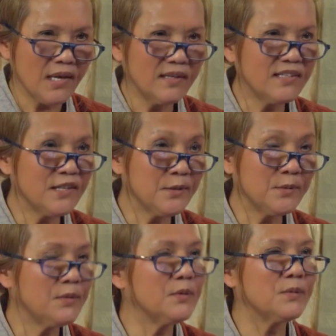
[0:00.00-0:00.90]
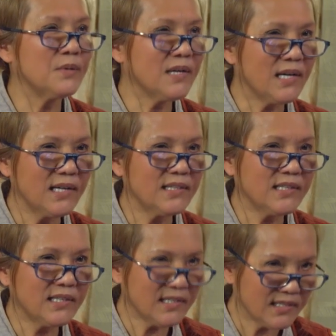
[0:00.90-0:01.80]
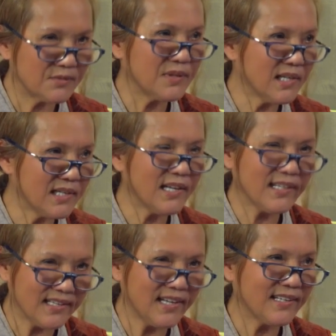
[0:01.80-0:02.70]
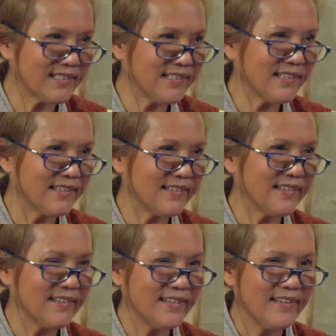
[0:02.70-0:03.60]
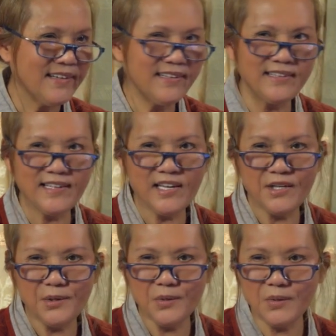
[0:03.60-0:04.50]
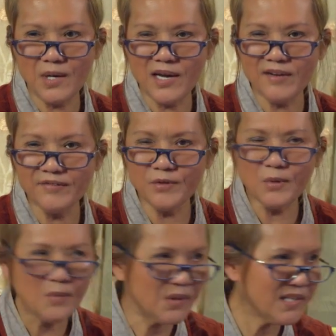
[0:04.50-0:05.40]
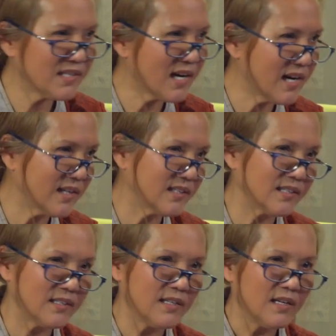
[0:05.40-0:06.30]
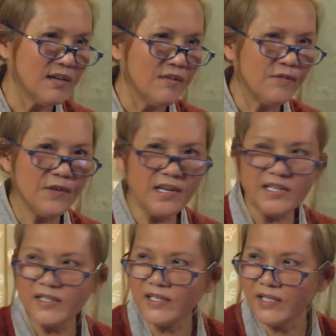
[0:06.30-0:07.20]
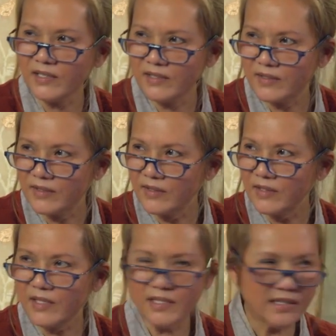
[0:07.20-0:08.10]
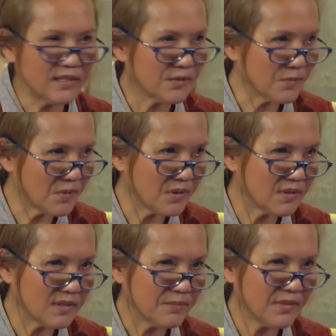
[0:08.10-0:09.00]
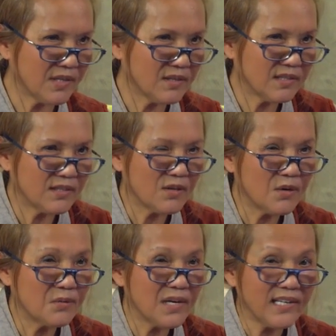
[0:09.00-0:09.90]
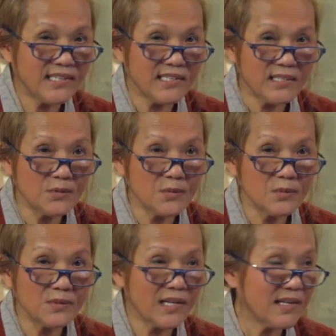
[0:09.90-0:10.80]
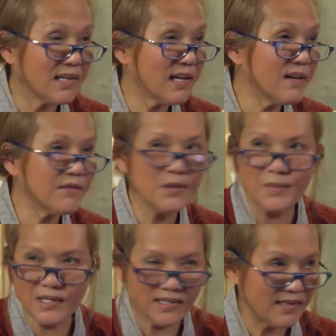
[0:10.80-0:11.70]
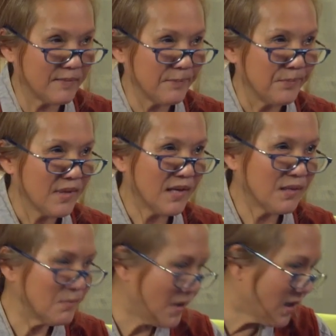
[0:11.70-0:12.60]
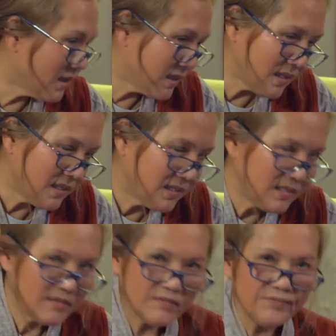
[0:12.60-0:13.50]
until you realize that it's really like that. And then you have no more desires for anything in this world because it's all related to taking care of your body. And the body is